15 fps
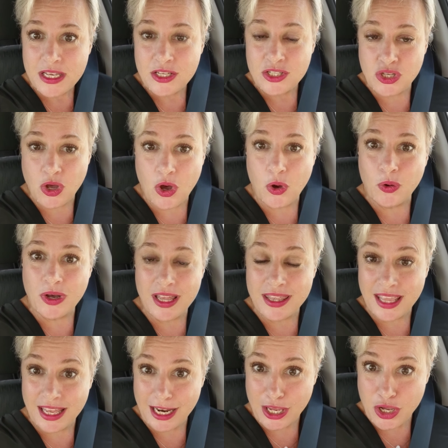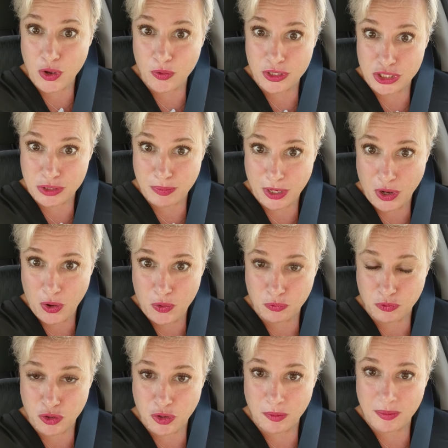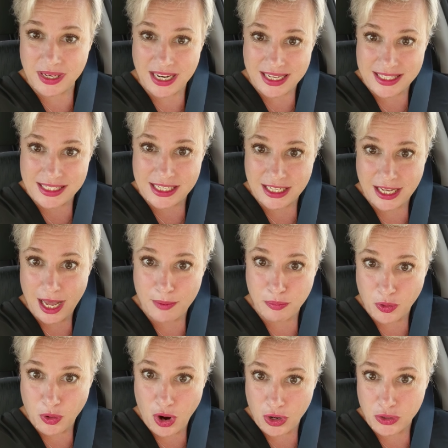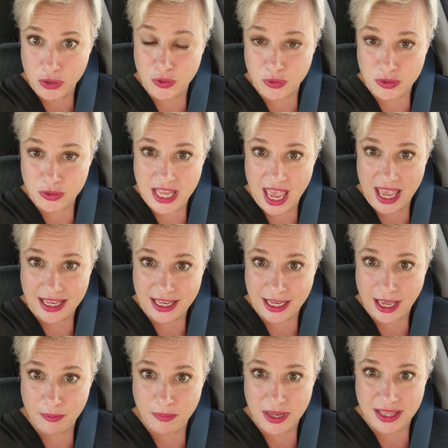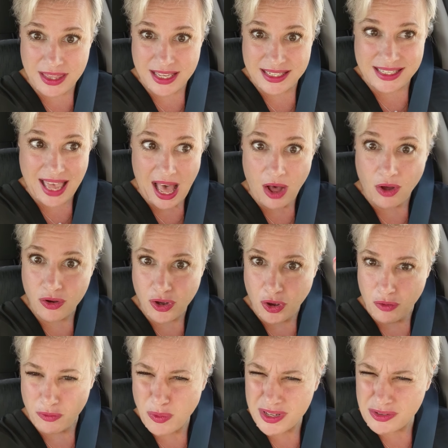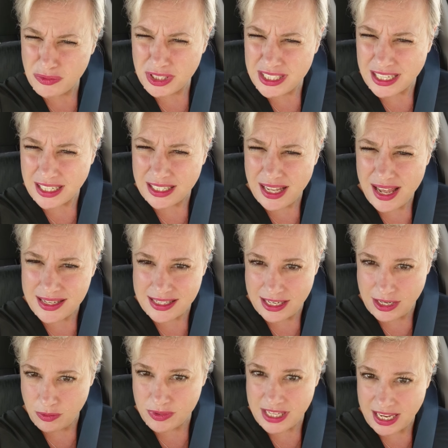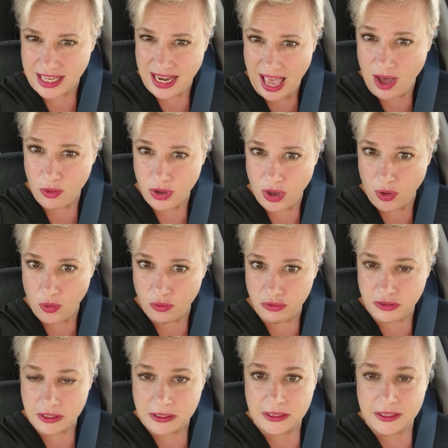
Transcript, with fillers: So then I go into my own room and I see a couple articles hanging up in this alcove. It wasn't really a closet, it was like an alcove.